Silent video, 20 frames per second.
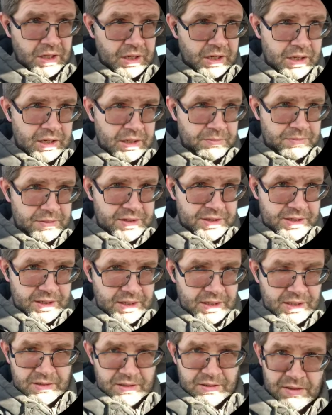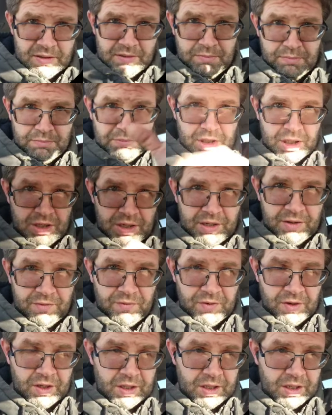All right, I'm done. Baldi,
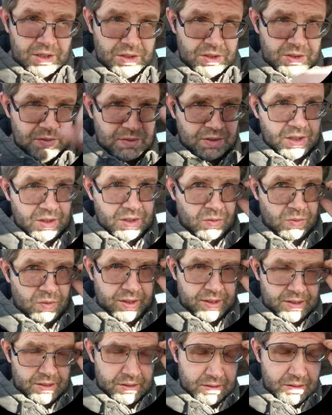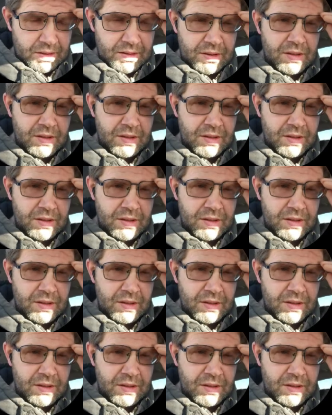forget you. I quit.